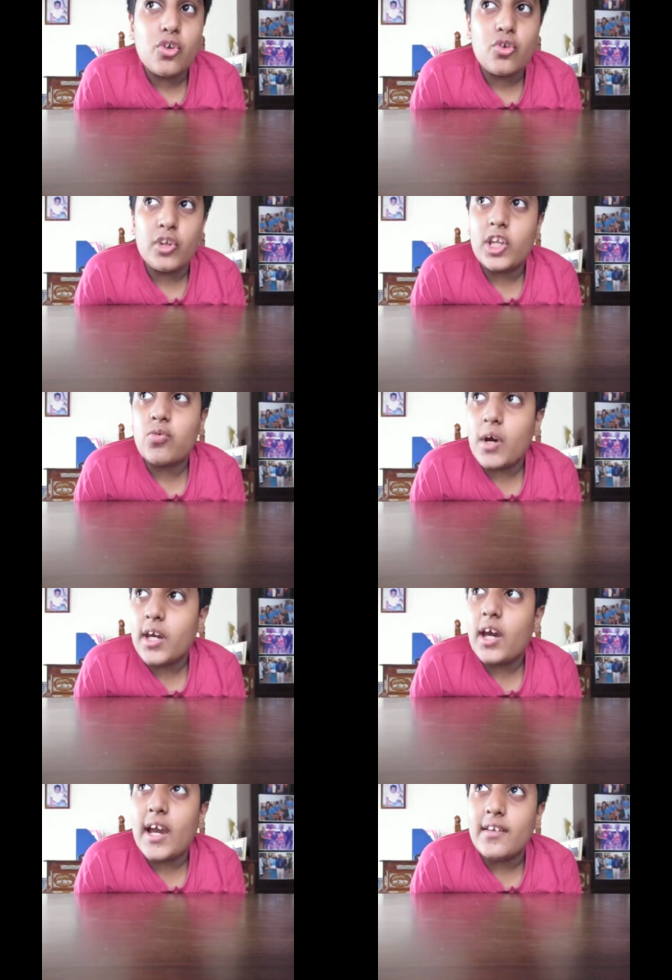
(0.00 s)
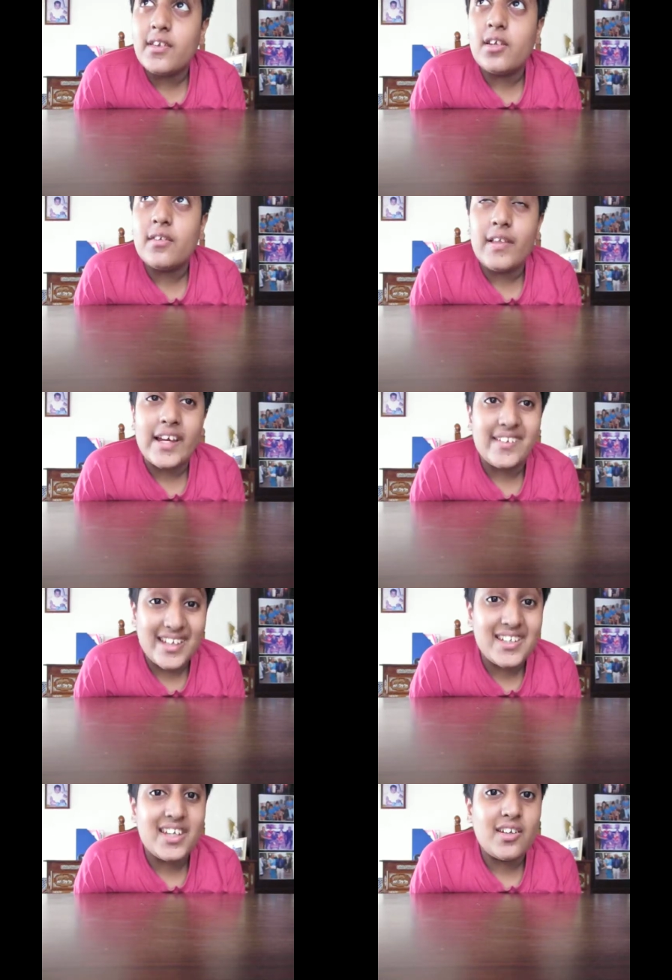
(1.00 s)
So that's why I did like
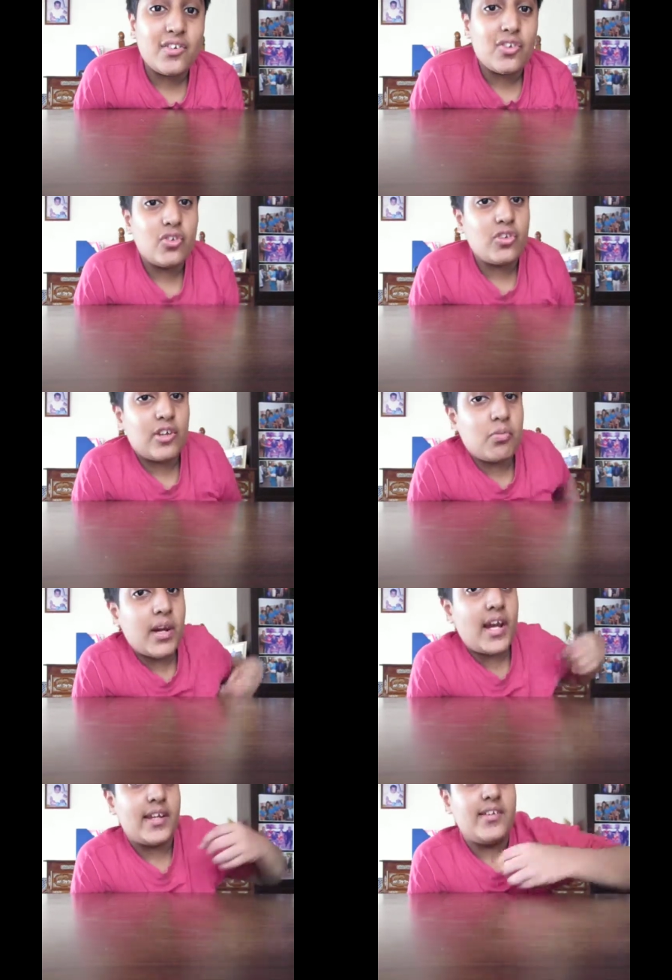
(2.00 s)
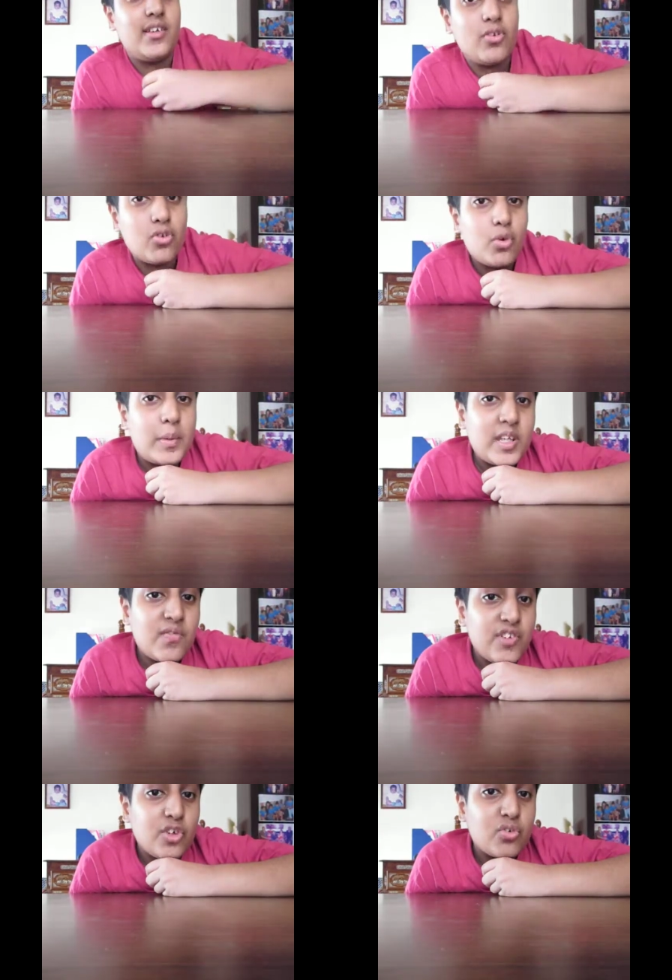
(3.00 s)
98, that's why I did so many
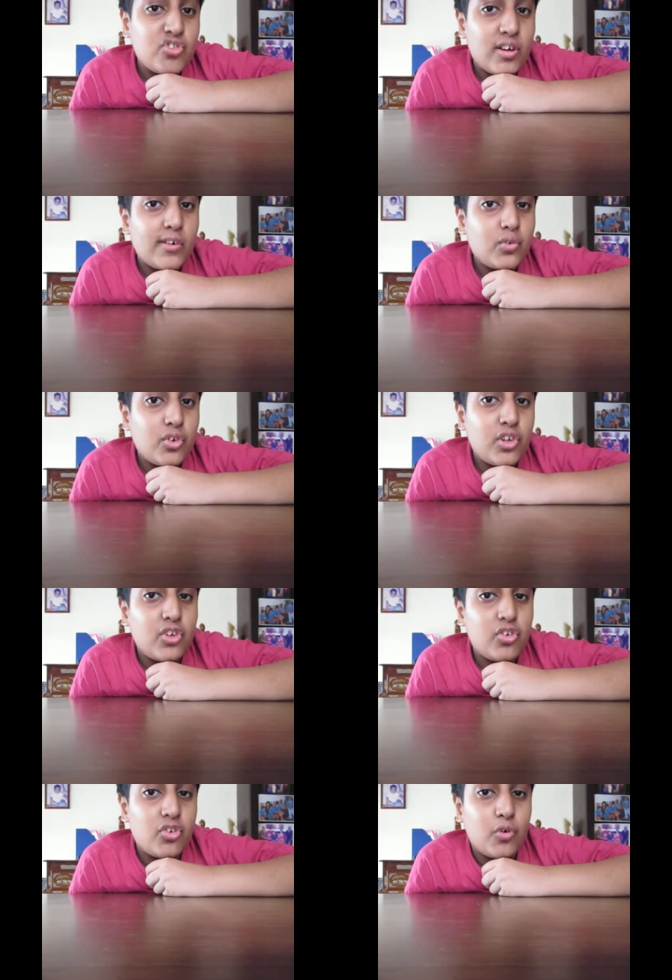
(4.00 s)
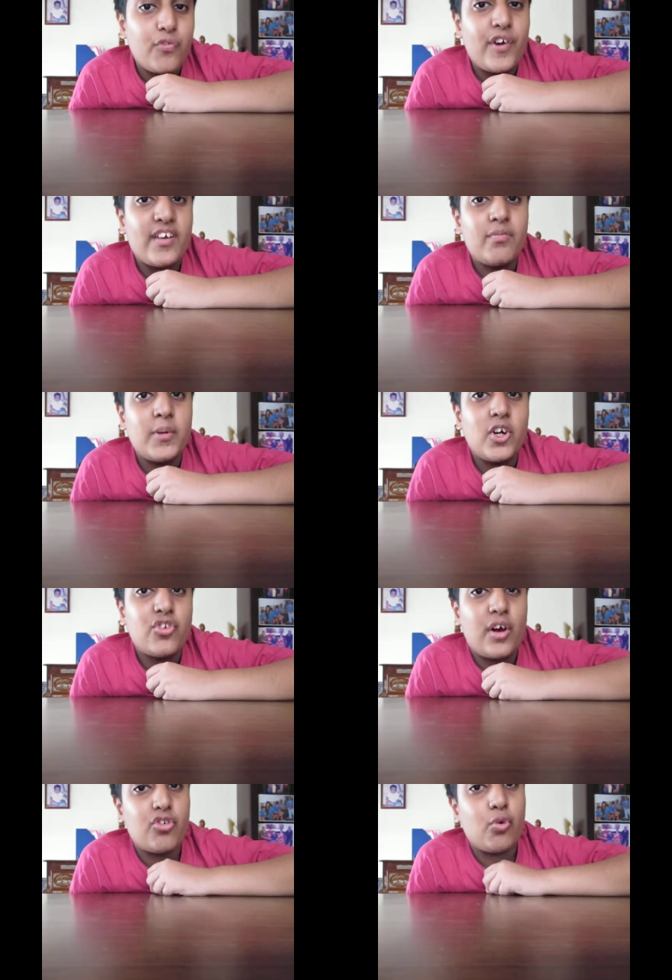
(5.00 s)
videos with Gerald 205 because
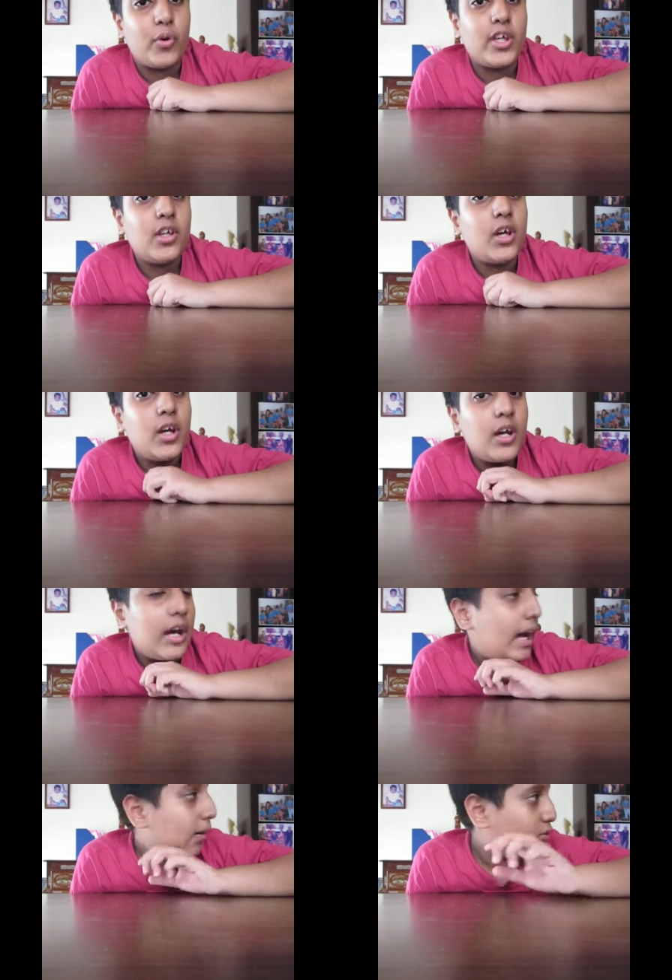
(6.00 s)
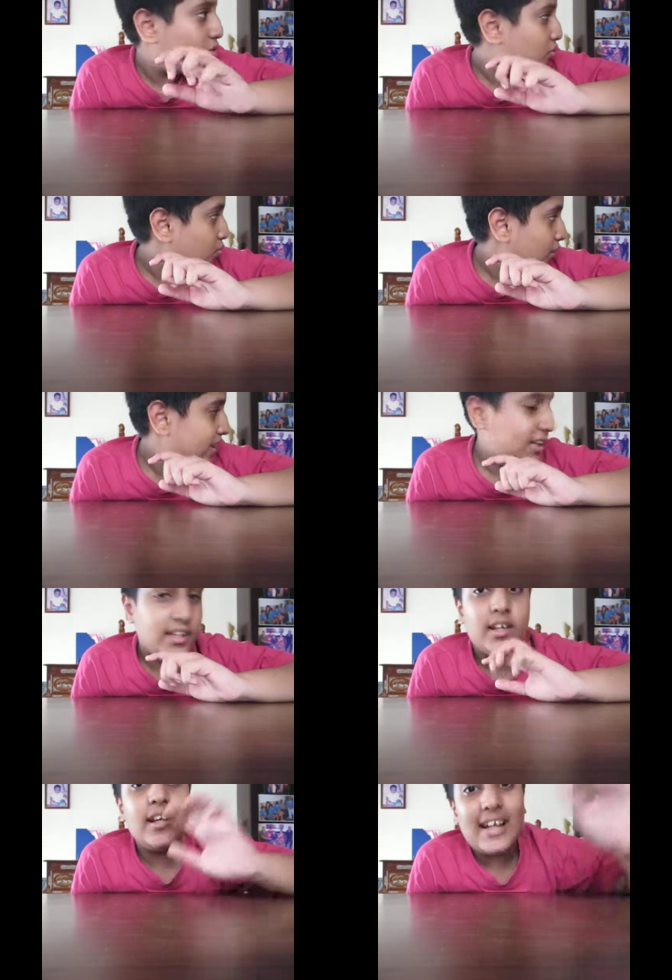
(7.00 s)
I was going out to
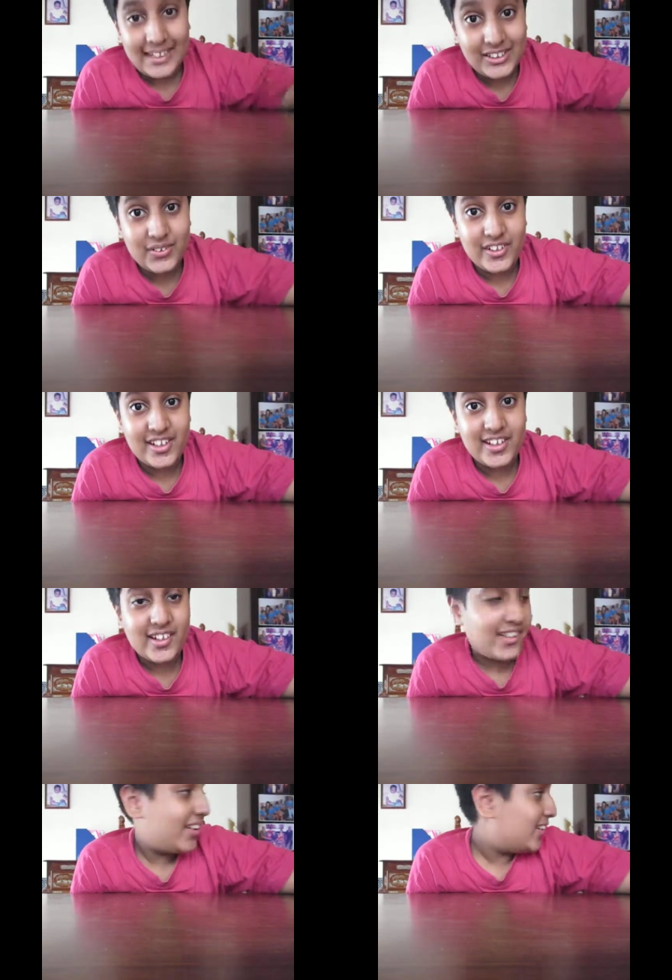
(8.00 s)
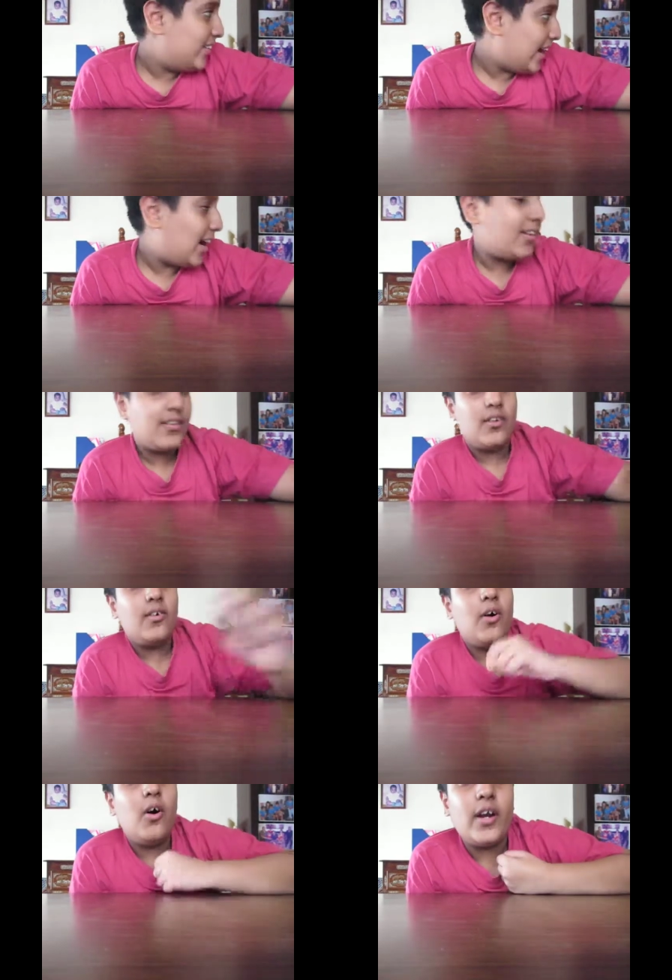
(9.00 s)
another country. Yeah.
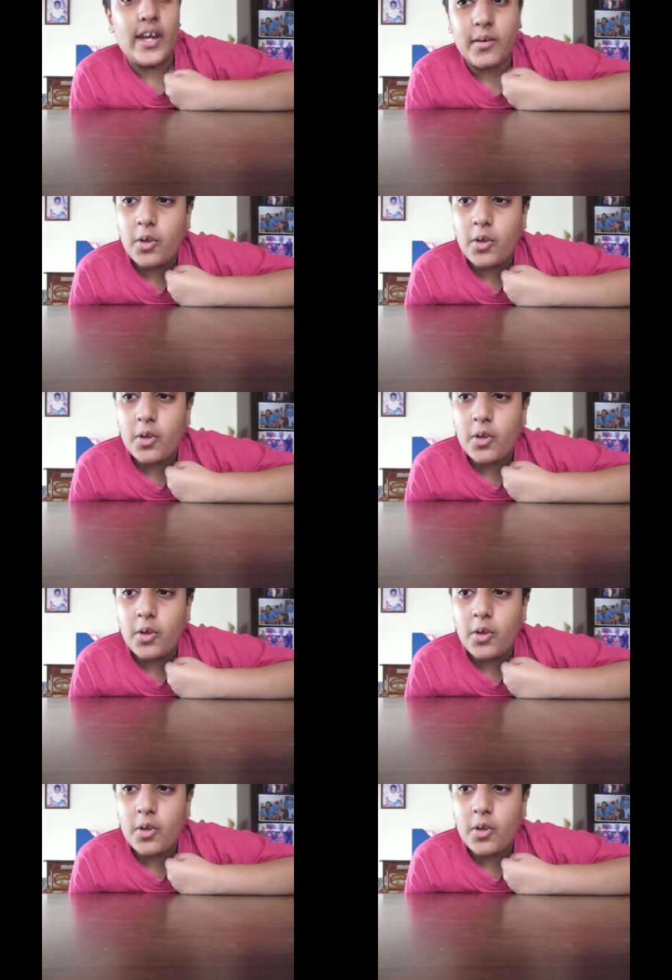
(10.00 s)
Okay.